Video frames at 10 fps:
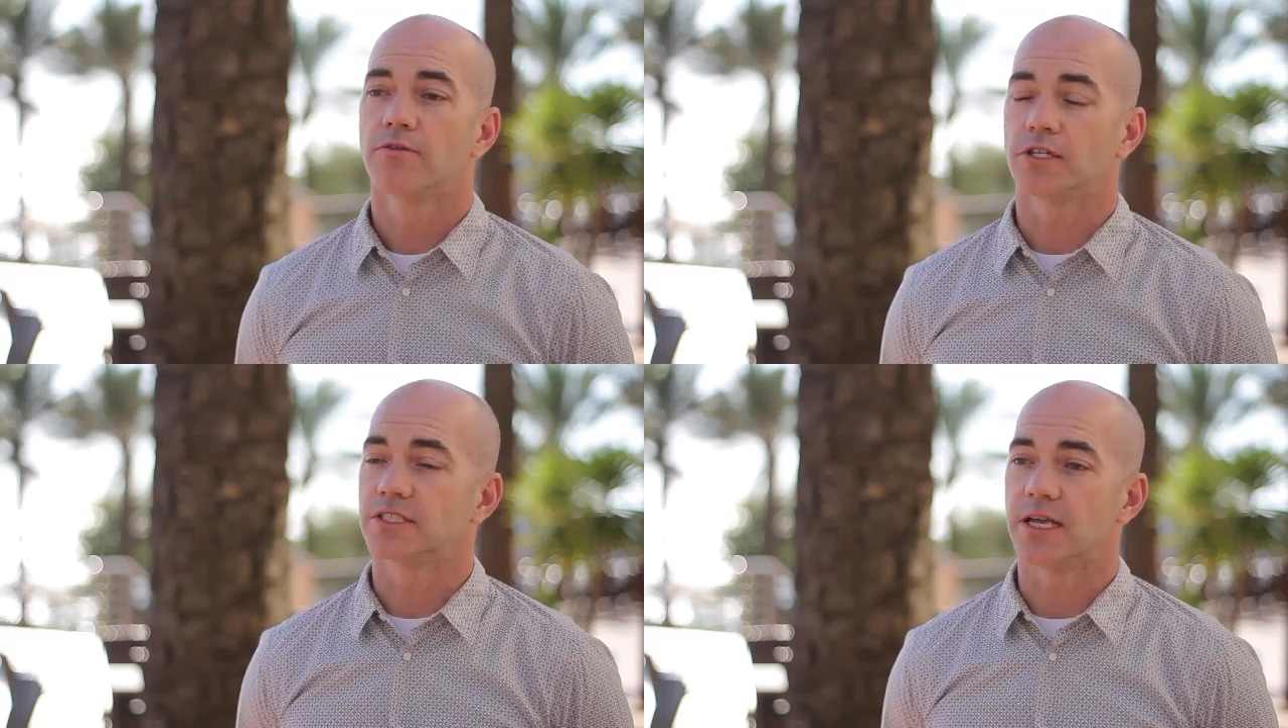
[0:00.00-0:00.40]

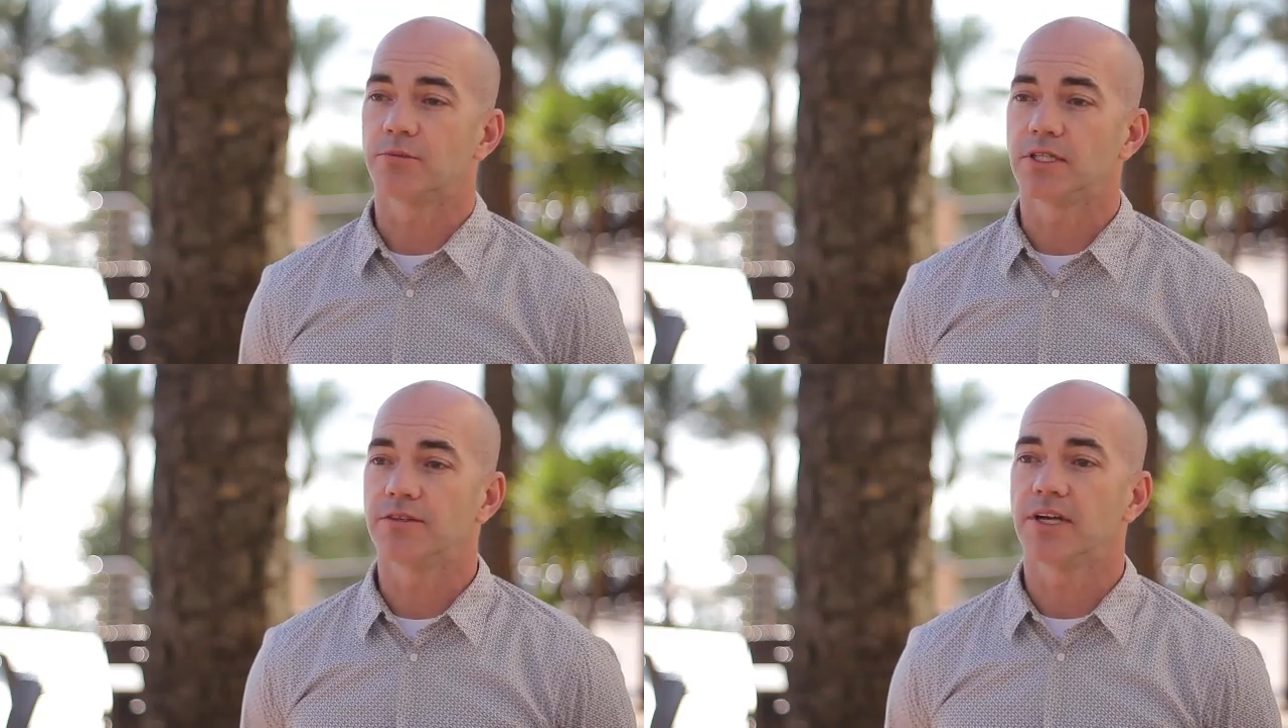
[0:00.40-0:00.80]
for
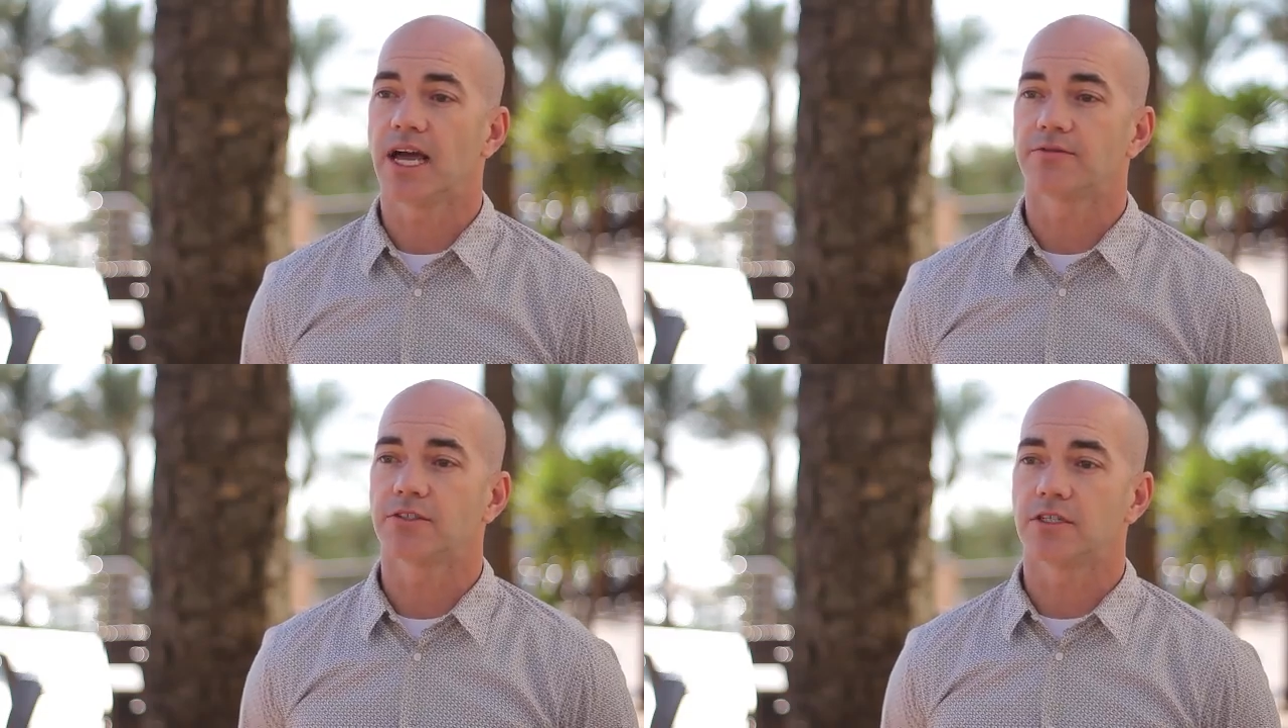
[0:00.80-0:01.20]
example, even
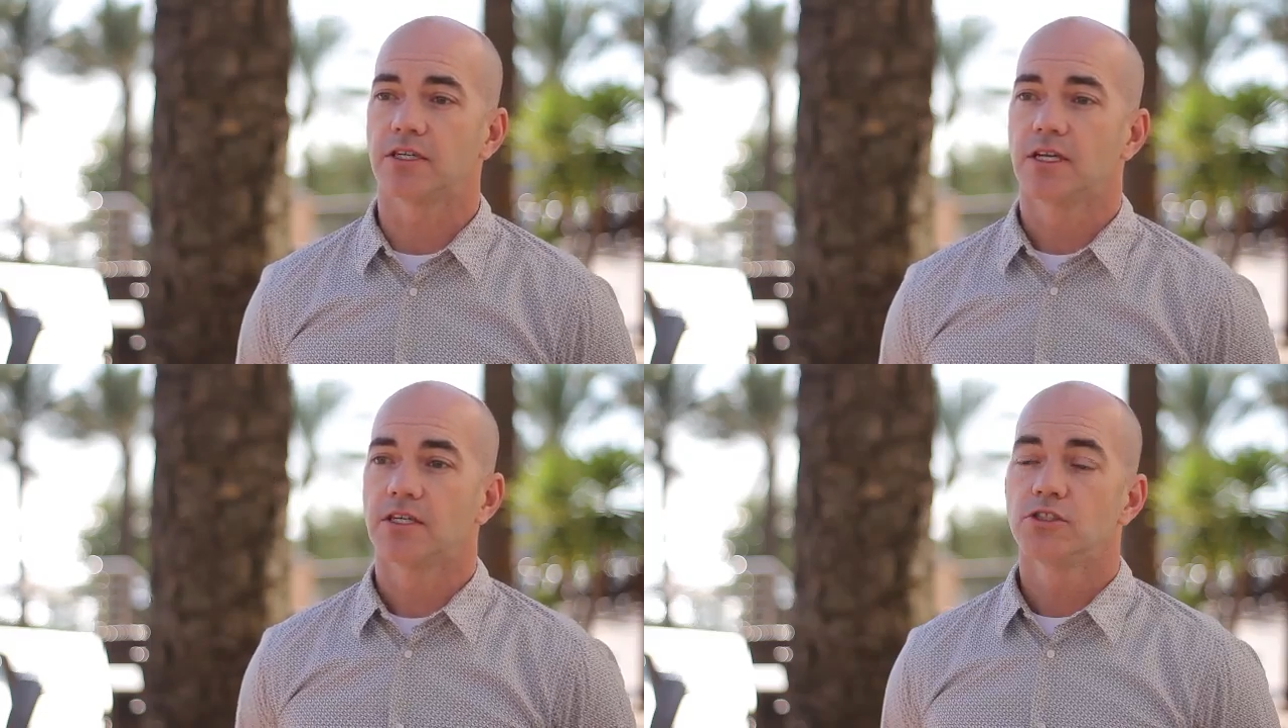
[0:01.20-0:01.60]
after
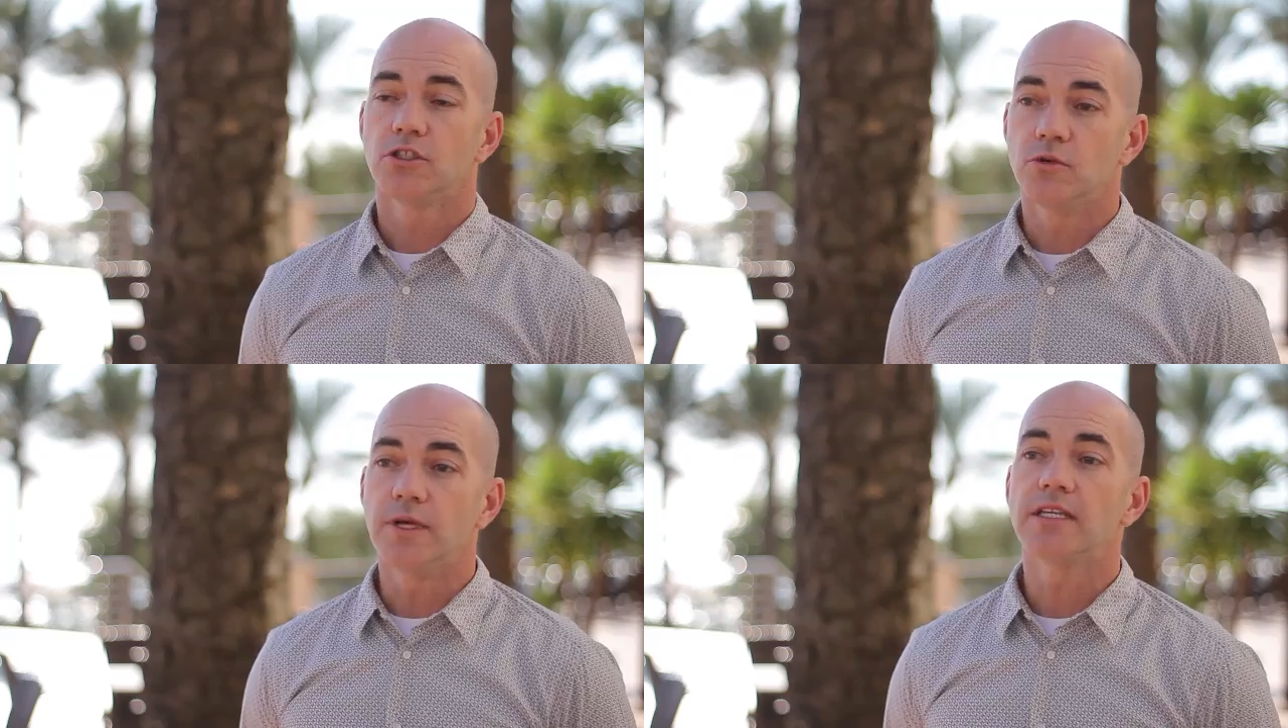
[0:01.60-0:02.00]

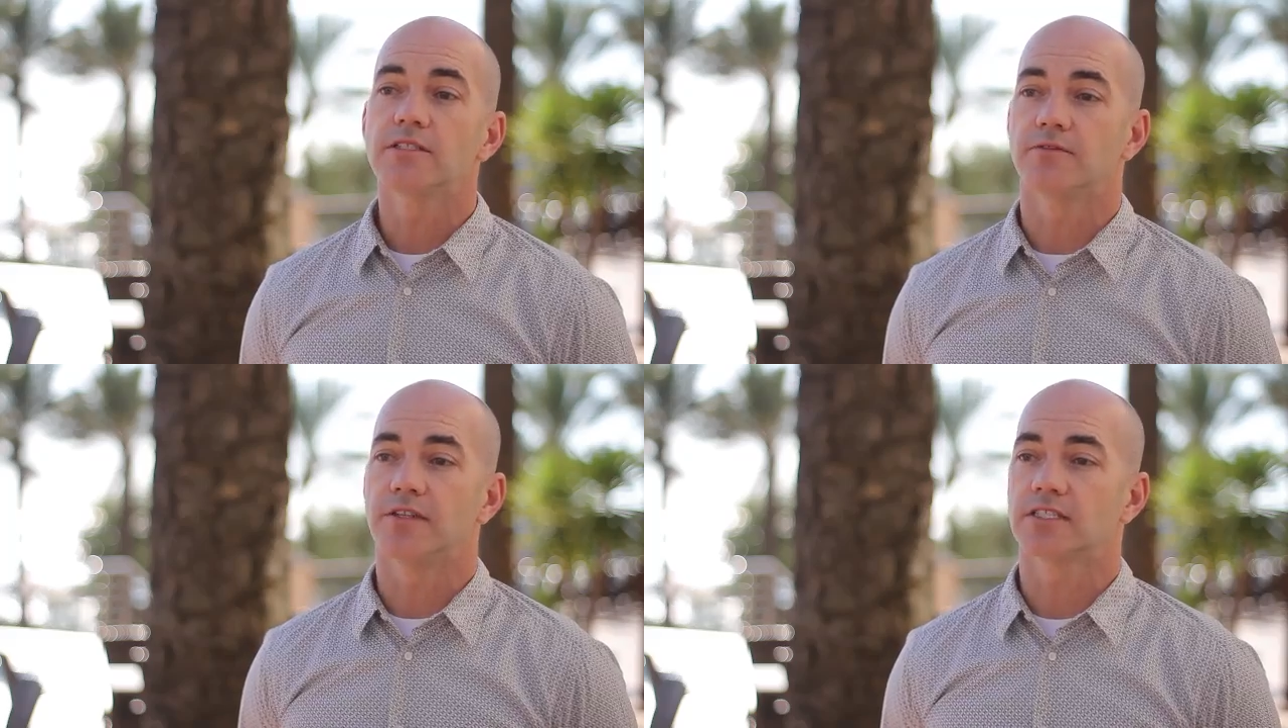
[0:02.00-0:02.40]
two
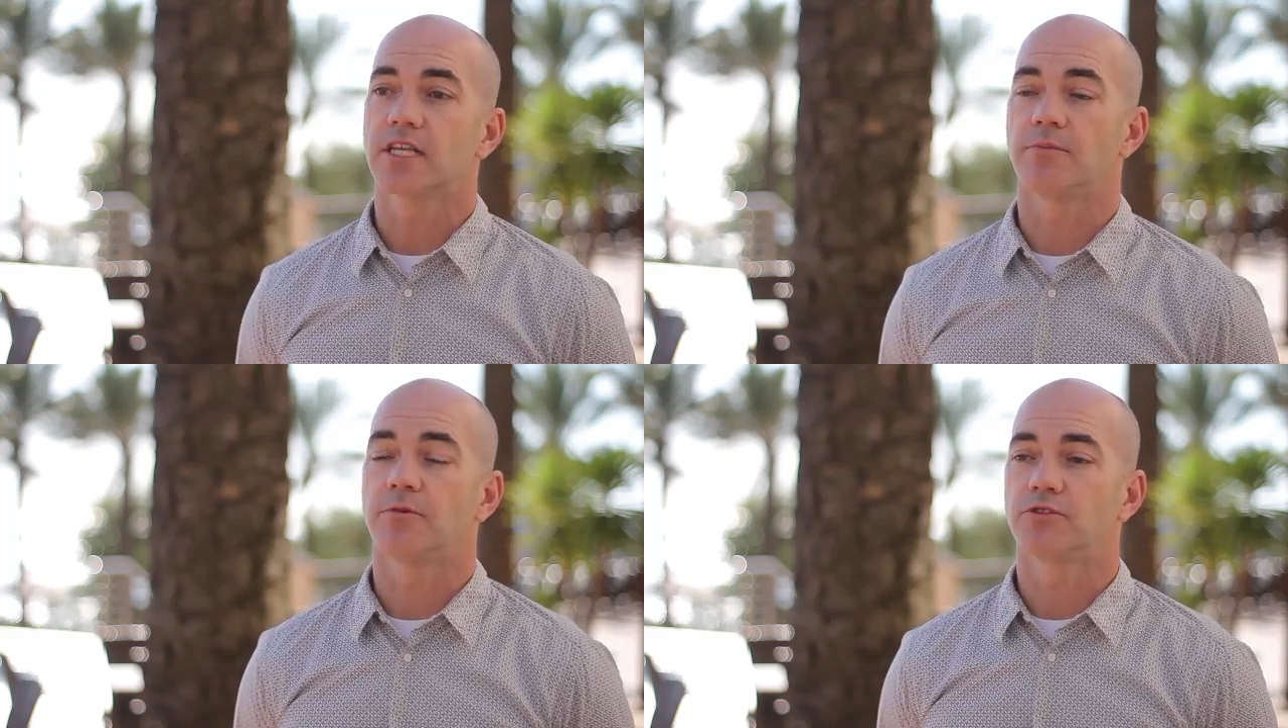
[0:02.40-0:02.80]
weeks of this
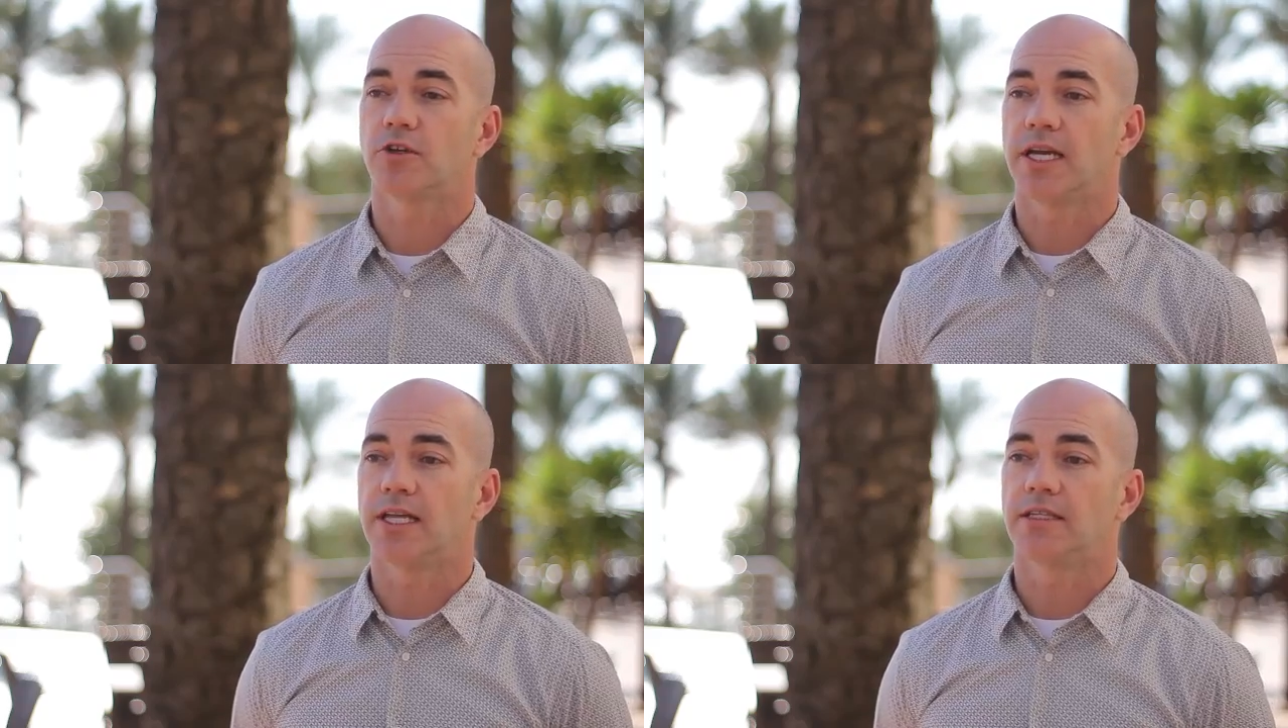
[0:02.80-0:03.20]
type of
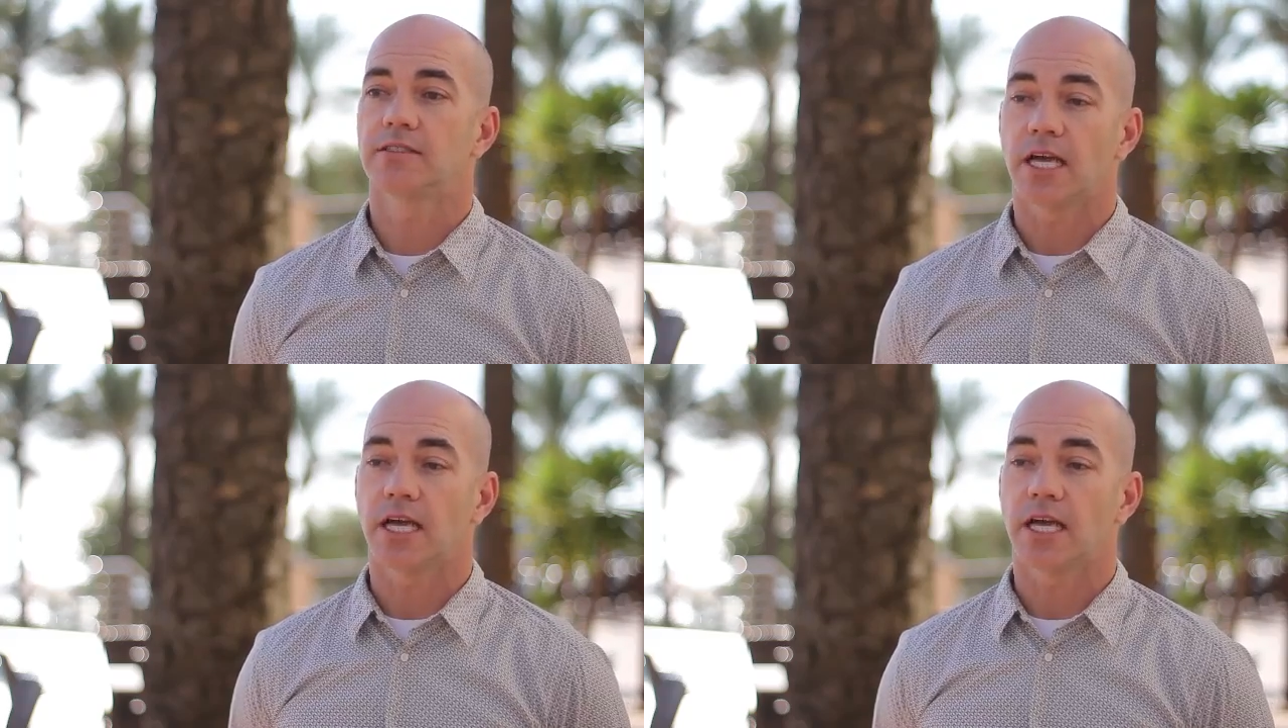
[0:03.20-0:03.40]
training,